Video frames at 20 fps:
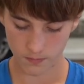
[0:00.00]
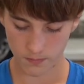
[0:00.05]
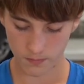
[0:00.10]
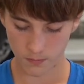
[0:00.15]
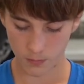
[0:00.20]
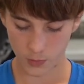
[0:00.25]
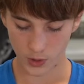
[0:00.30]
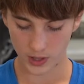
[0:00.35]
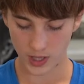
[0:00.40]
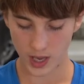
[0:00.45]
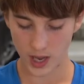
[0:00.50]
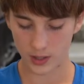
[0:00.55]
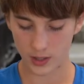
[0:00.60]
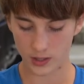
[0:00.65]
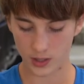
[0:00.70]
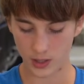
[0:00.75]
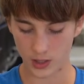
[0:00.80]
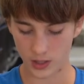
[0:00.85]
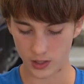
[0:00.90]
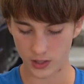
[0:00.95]
what that
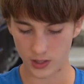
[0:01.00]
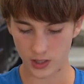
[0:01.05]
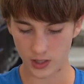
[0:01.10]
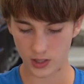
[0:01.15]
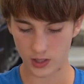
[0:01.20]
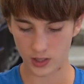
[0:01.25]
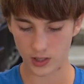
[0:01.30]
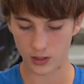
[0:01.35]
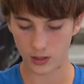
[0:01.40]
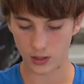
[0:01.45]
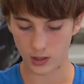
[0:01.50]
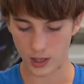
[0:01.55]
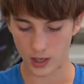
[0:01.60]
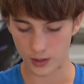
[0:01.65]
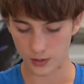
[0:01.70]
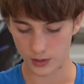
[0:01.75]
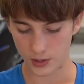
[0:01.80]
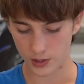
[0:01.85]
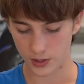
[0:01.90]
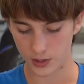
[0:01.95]
does is it
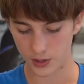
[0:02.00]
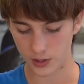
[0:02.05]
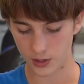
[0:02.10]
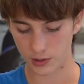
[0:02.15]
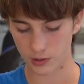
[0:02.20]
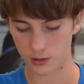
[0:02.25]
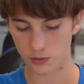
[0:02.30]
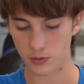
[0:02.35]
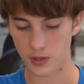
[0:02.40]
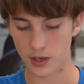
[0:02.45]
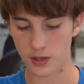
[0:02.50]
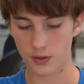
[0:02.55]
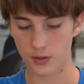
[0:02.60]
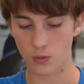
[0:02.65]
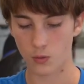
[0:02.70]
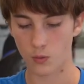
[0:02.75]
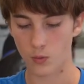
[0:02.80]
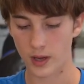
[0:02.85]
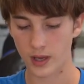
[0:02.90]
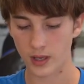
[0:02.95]
allows us to create the
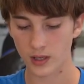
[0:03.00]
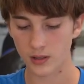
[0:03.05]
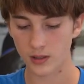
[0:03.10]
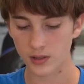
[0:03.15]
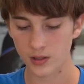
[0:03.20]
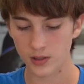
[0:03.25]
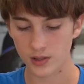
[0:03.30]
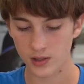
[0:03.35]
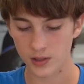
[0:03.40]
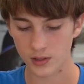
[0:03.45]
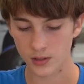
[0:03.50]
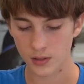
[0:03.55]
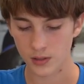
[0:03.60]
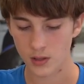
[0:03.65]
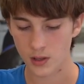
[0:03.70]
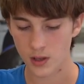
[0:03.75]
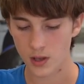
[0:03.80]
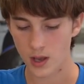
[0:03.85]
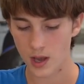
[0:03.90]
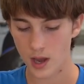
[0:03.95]
wings
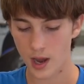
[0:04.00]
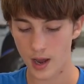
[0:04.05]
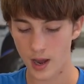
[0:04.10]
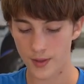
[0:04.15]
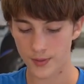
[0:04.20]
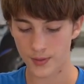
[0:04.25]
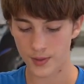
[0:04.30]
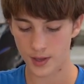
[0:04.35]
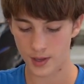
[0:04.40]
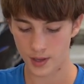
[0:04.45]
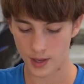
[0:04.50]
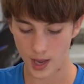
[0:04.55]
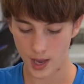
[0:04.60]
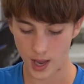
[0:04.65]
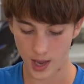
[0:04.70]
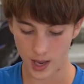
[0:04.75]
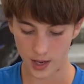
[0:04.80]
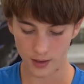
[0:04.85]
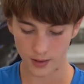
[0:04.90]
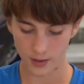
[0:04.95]
and the
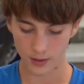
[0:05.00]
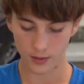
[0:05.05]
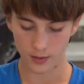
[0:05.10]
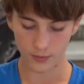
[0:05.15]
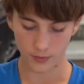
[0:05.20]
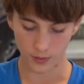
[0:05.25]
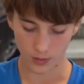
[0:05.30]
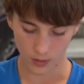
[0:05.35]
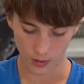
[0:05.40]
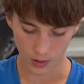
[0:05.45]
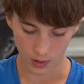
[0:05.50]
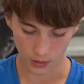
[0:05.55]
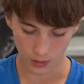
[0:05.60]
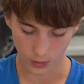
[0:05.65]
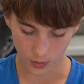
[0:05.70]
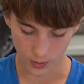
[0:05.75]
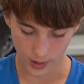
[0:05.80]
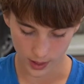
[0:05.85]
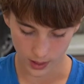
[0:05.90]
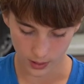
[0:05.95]
head of our
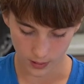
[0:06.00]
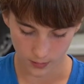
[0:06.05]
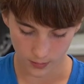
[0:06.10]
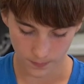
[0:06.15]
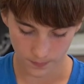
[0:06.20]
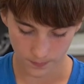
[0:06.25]
crane.